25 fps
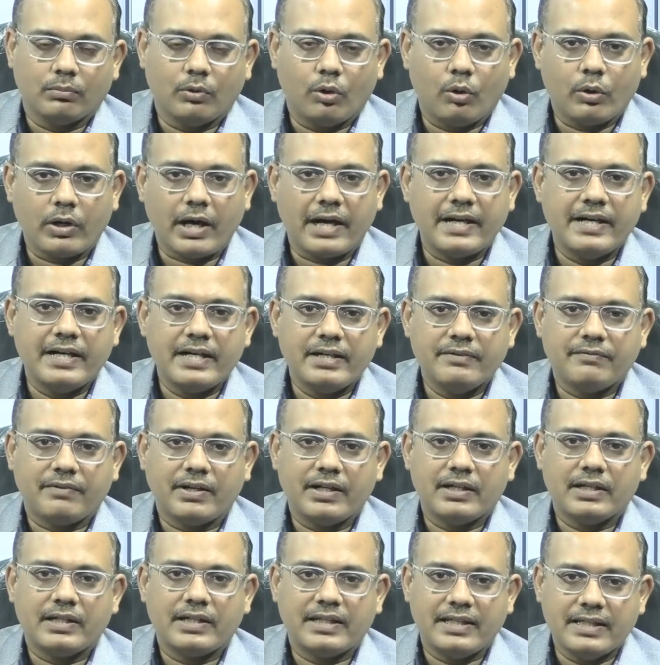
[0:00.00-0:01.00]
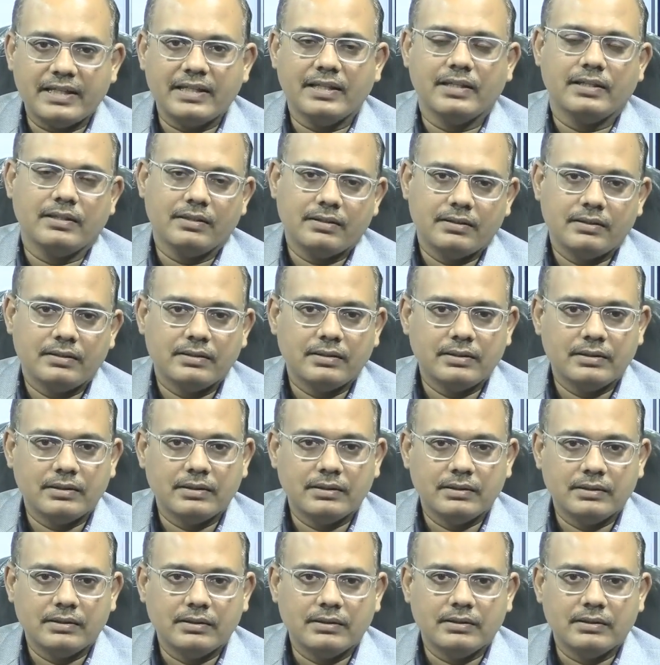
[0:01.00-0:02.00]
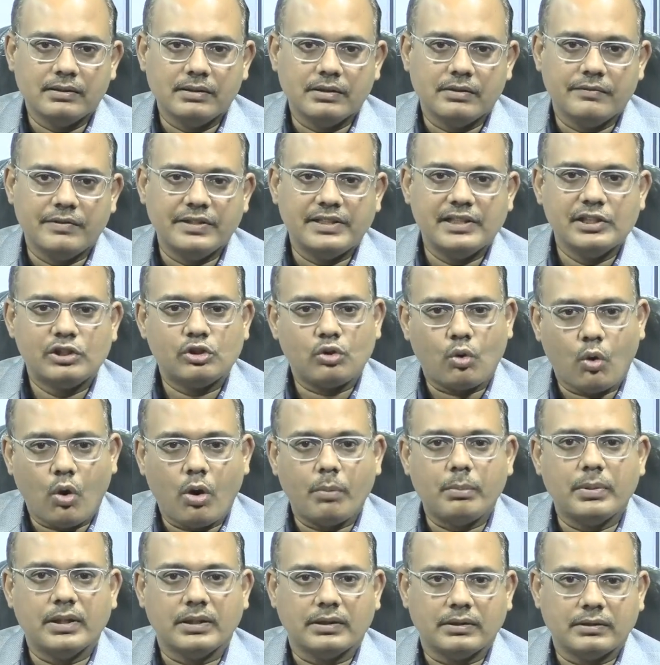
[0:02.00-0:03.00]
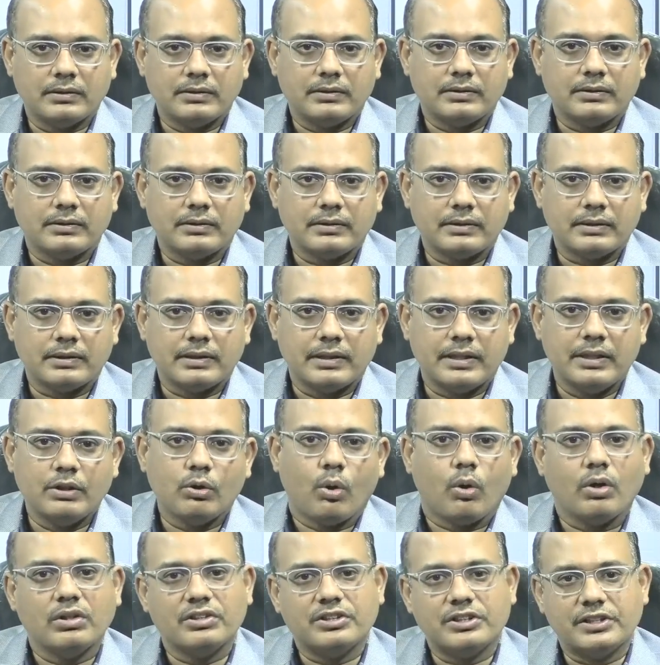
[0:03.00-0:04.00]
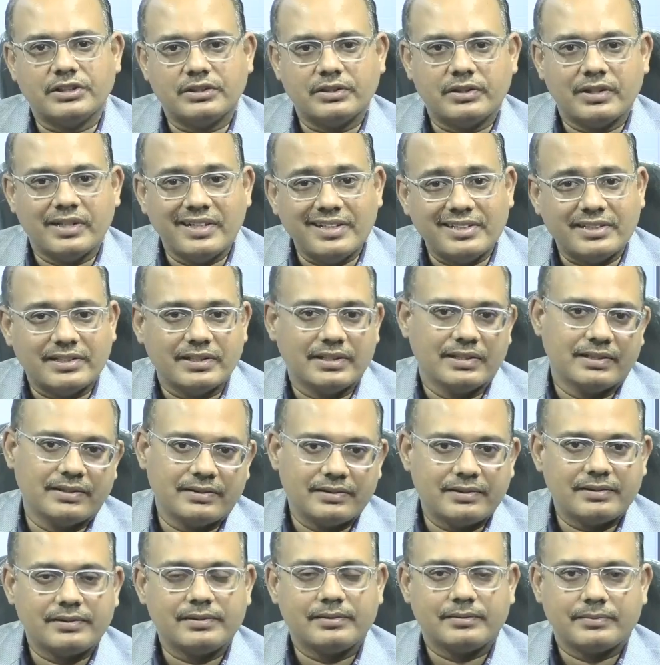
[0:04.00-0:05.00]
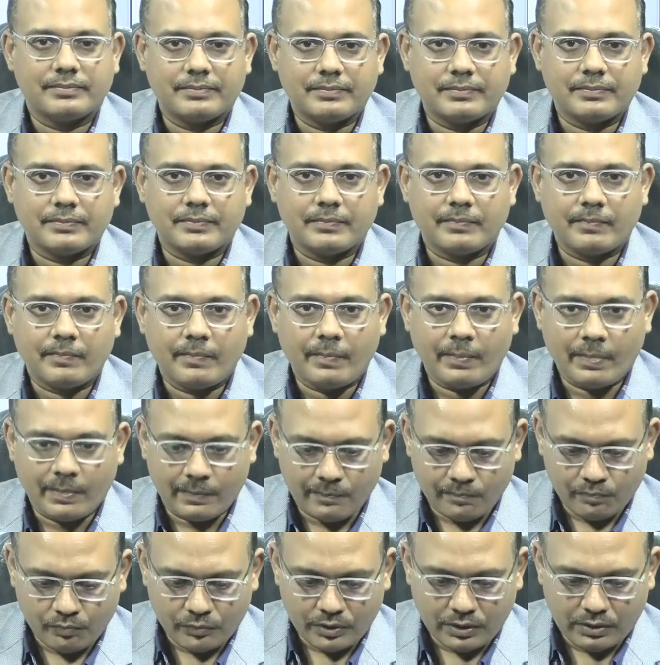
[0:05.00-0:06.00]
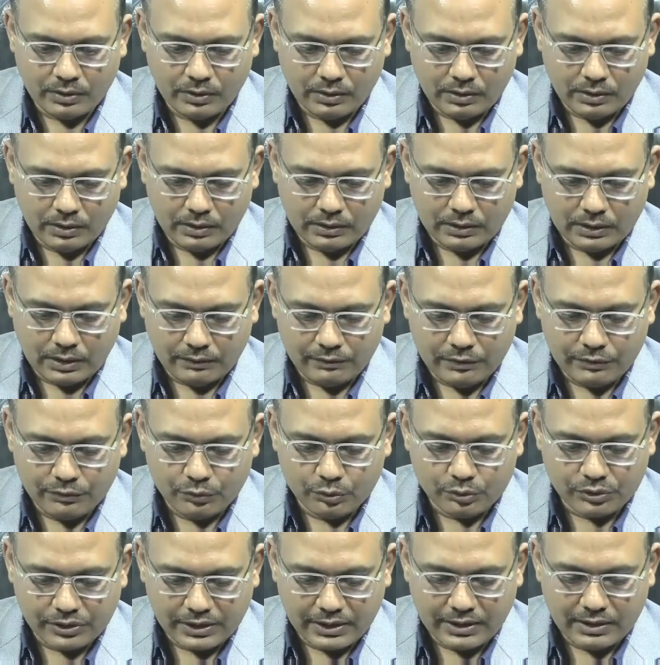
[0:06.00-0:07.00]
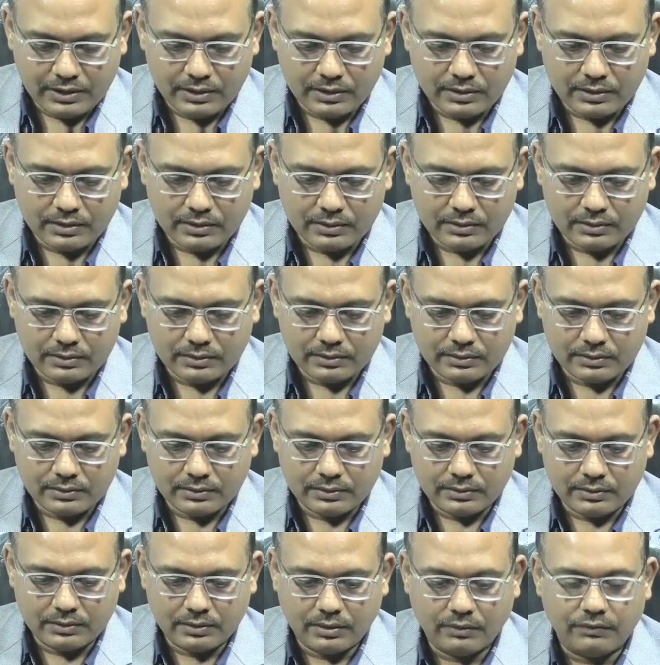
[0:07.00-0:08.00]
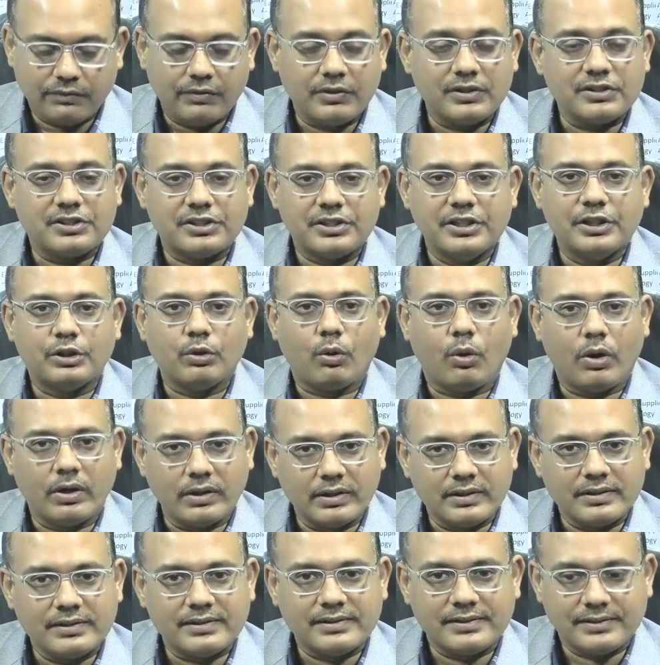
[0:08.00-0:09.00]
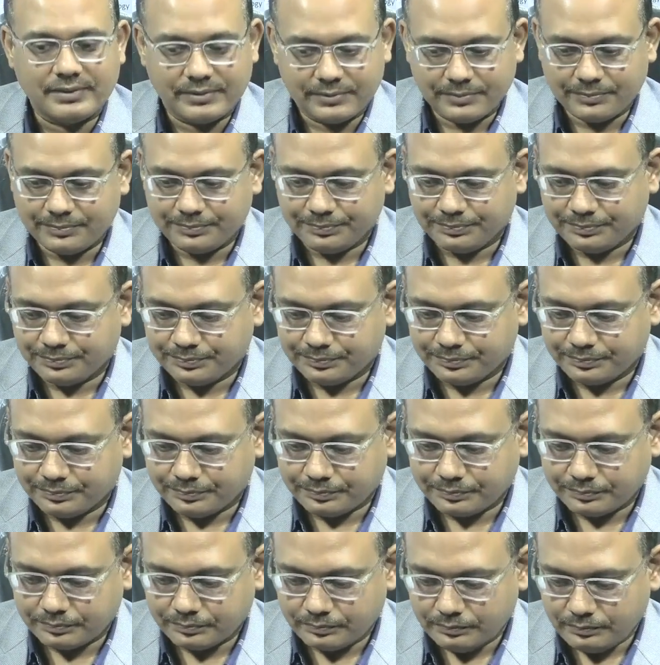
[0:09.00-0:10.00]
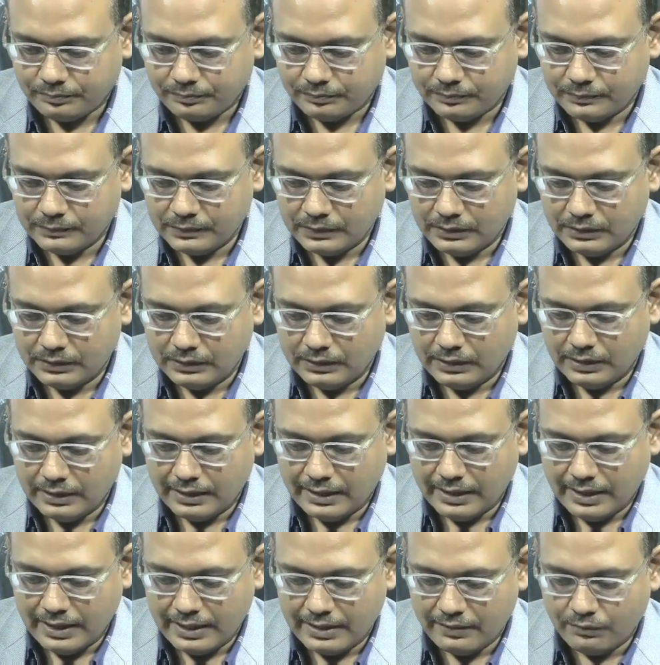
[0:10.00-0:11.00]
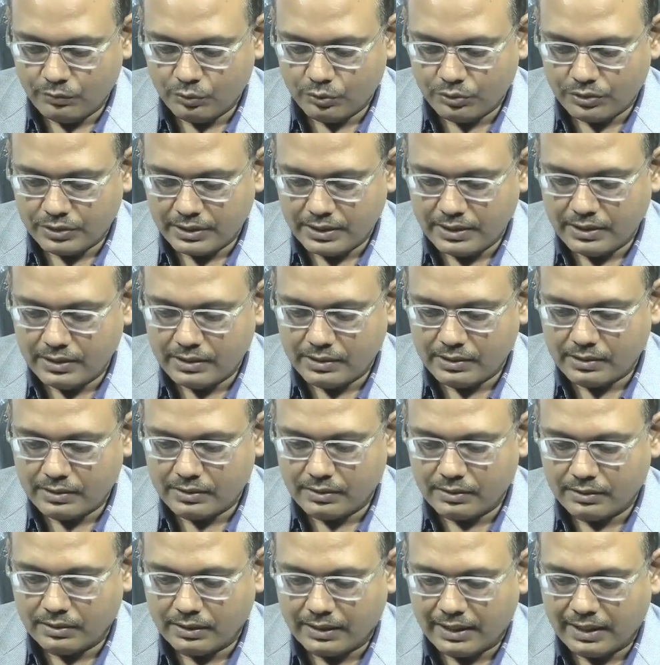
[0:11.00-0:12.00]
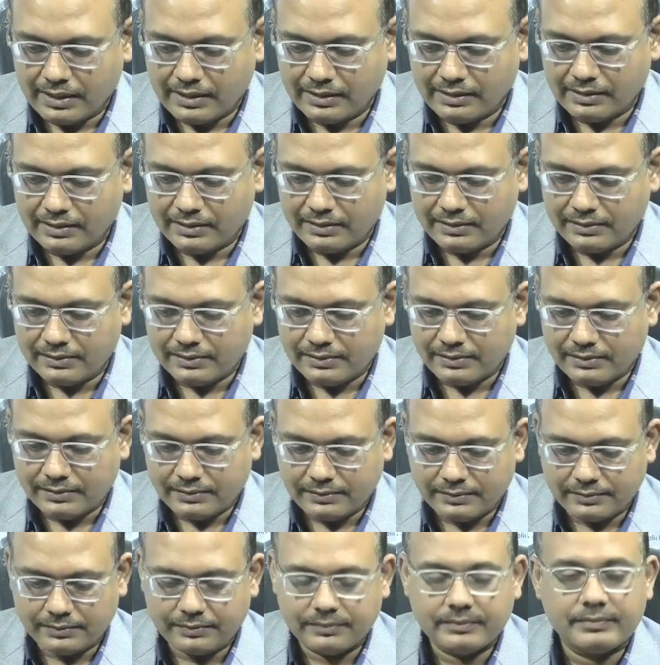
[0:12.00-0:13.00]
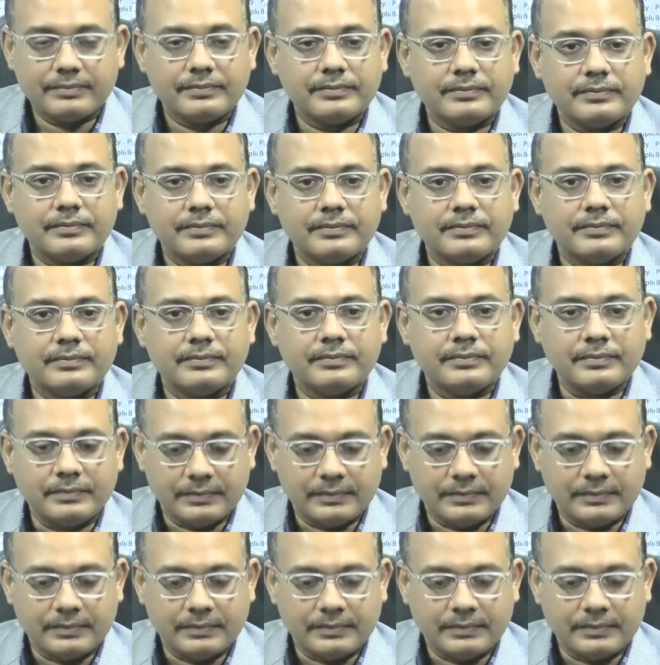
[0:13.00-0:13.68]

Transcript: a key which is common in all three sheets. Now if you see the first sheet orders, and if you see the categories,